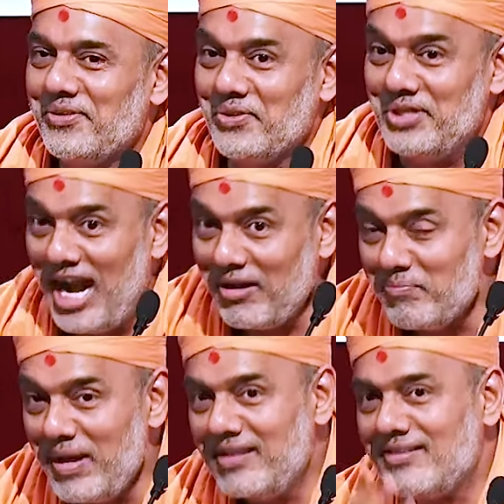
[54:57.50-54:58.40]
So
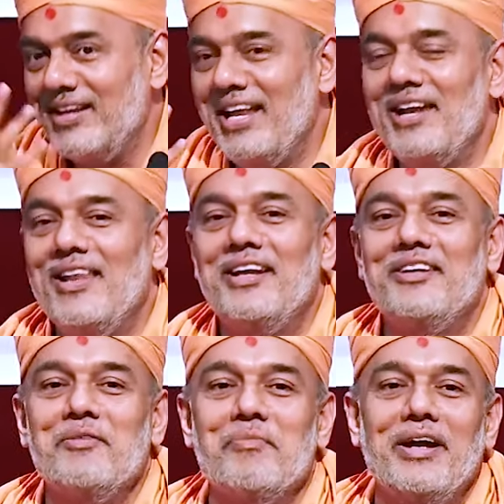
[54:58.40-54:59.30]
that makes an
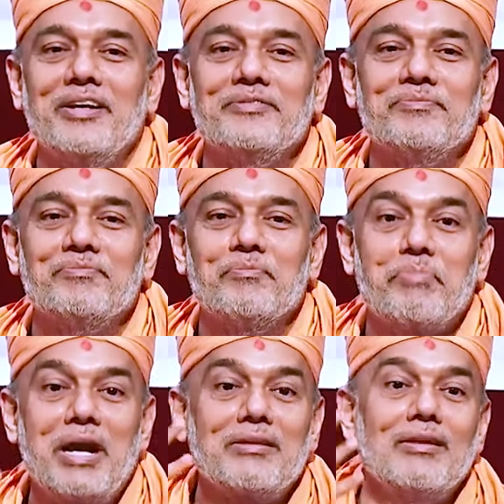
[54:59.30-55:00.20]
enlightened mind.
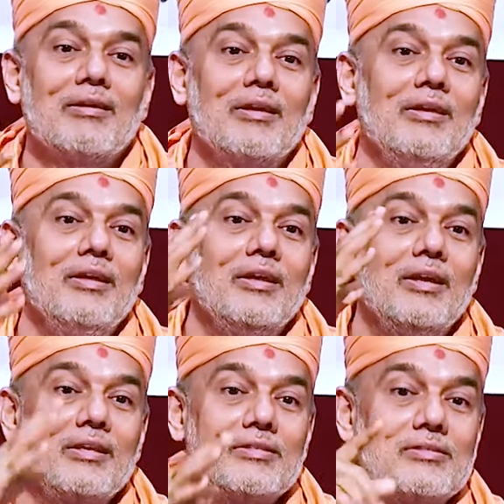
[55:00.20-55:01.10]
Practically,
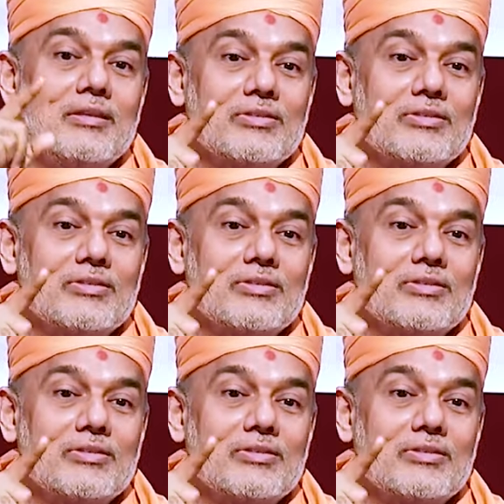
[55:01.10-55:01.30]
it is